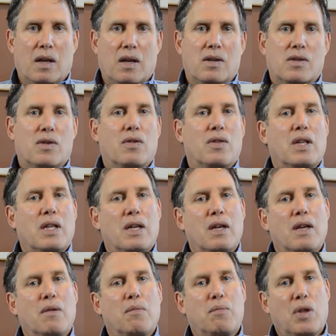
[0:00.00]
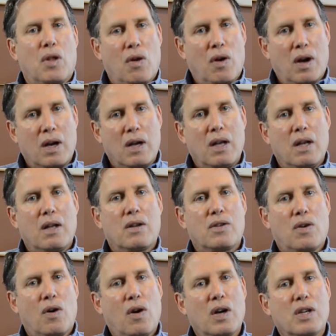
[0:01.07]
So the blog
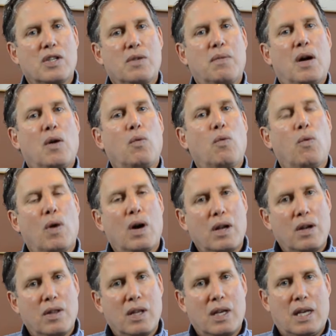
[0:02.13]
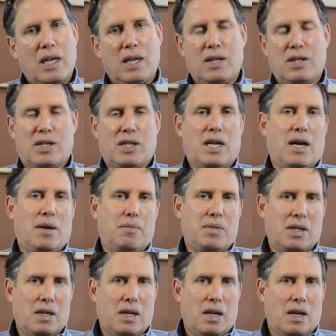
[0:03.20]
talks about what are the key steps